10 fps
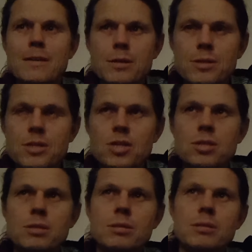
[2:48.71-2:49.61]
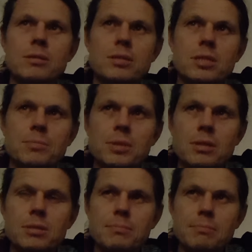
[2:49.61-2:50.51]
conditioned and
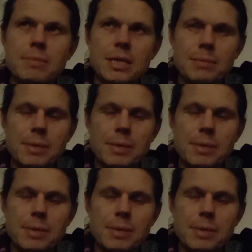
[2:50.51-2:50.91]
subject to many,